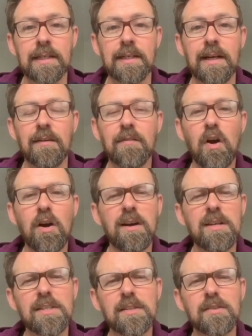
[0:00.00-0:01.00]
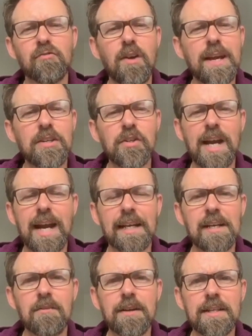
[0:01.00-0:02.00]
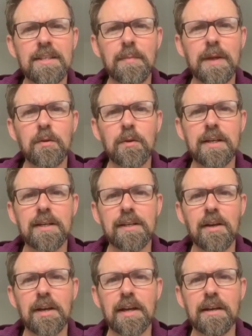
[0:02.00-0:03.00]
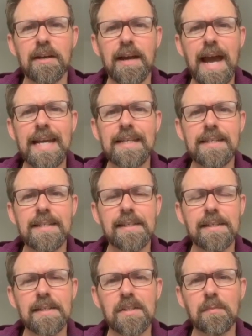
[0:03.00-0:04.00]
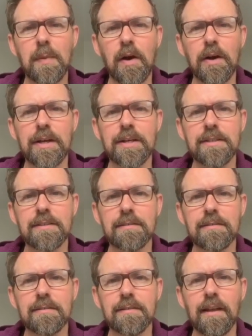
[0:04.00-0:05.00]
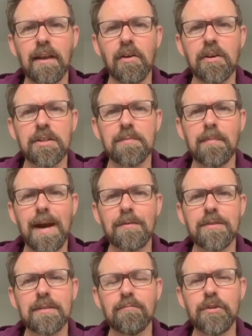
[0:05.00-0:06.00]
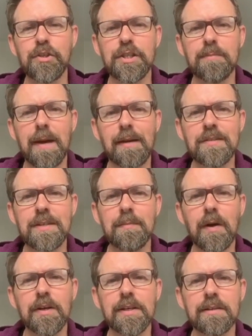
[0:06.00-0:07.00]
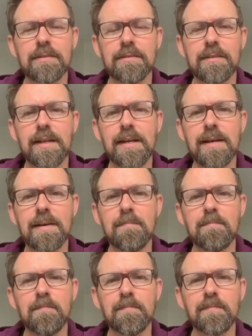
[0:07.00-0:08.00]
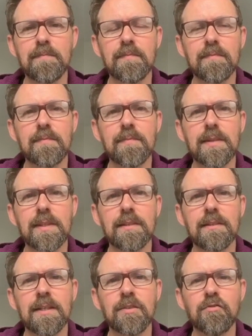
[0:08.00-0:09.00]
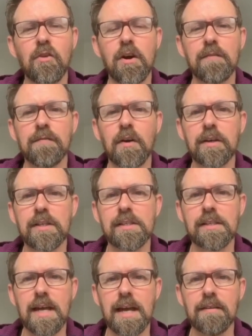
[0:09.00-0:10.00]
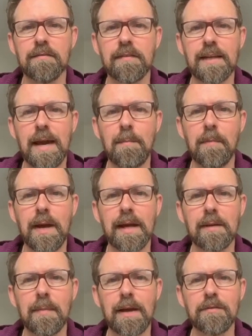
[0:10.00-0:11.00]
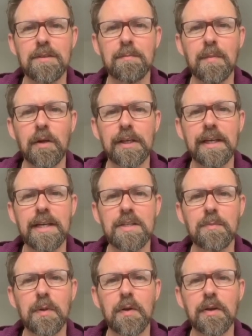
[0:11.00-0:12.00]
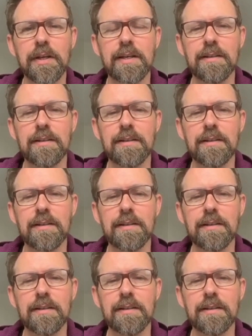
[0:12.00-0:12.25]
I've got a strange hankering to build a kind of 80s inspired lugged rigid mountain bike, and try and find a set of Campag mountain bike gear to put on it.